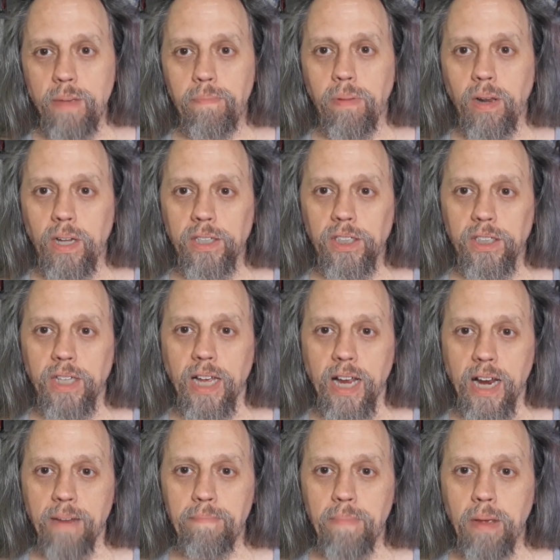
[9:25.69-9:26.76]
Plus
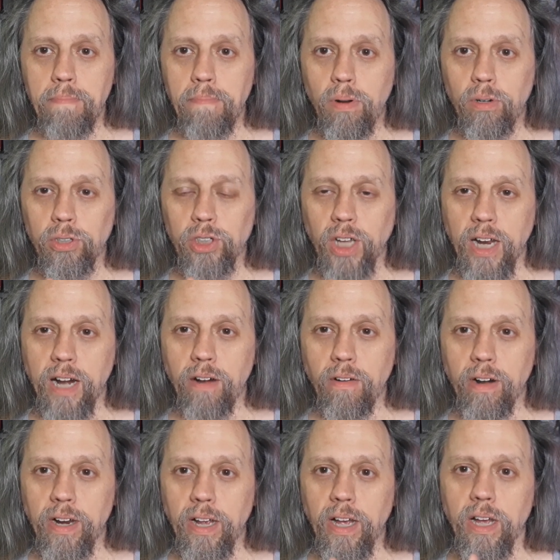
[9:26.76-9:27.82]
members
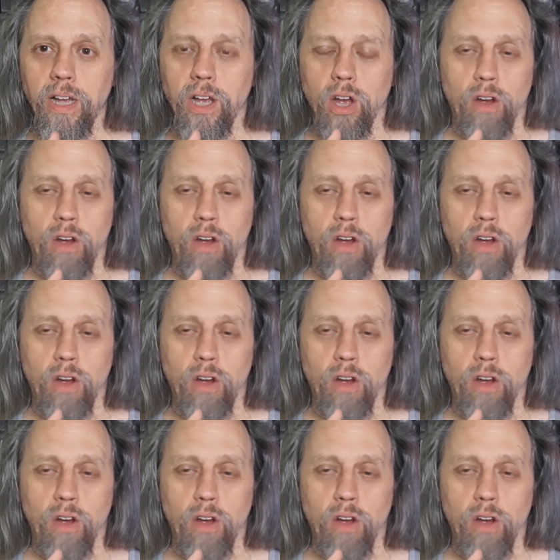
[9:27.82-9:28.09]
area